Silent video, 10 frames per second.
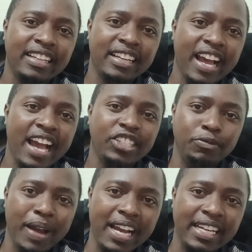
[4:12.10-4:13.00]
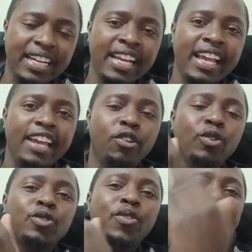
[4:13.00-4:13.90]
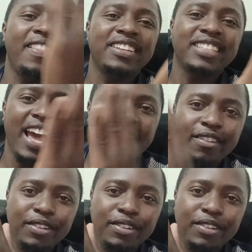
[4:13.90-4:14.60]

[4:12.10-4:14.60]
Cash, bank. And also the other side,